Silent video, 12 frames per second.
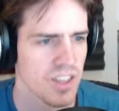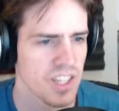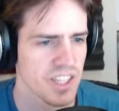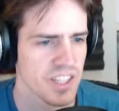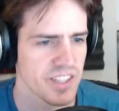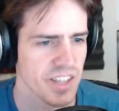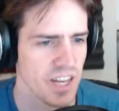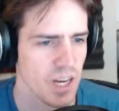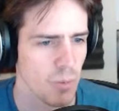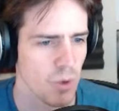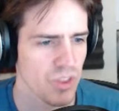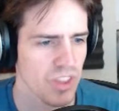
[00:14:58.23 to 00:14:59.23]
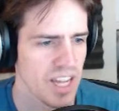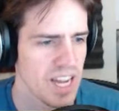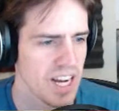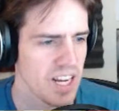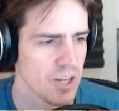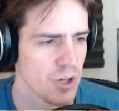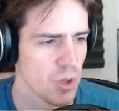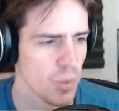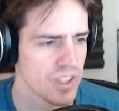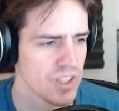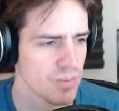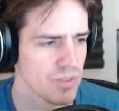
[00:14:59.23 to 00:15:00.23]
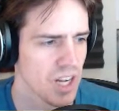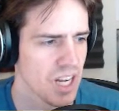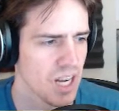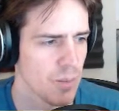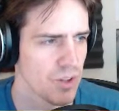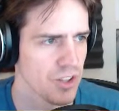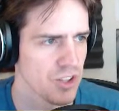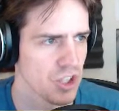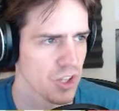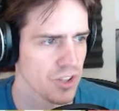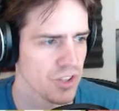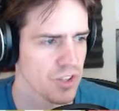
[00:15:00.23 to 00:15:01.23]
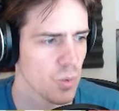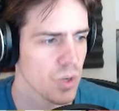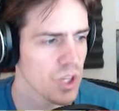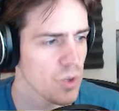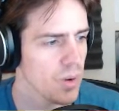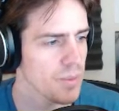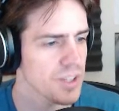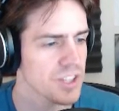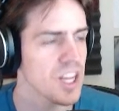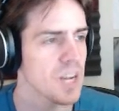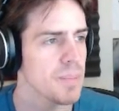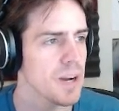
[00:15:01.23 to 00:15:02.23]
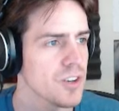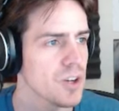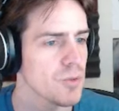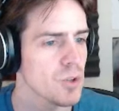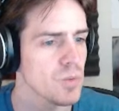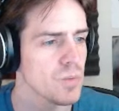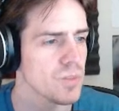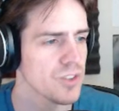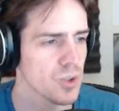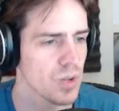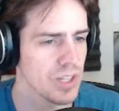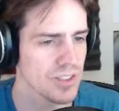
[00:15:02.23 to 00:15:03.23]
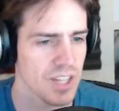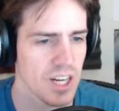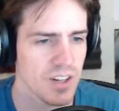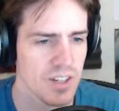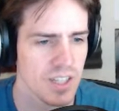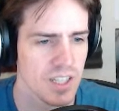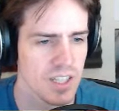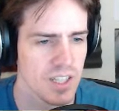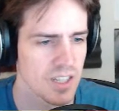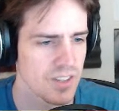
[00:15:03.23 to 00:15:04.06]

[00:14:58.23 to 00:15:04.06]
Think, Sam. What the heck can I do to waste some time while this cooks? What do you- I mean, just back to your room. Is it too hot to carry?